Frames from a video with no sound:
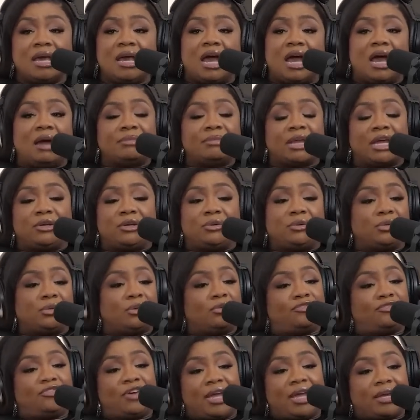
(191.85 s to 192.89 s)
I'm not doing no
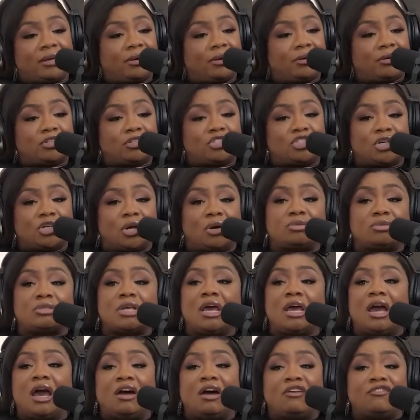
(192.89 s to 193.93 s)
fat girl jokes.
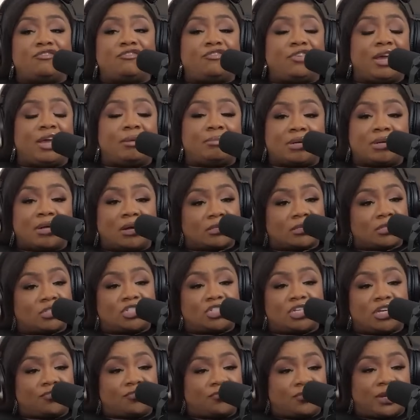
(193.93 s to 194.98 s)
I'm fat because of
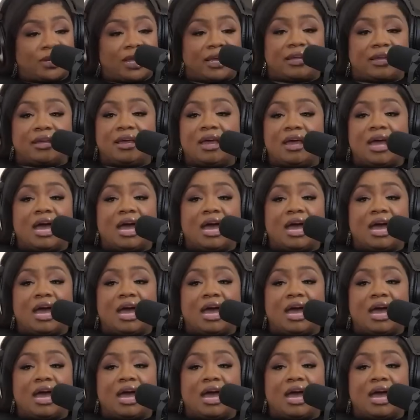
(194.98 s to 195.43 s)
Chick-fil-A.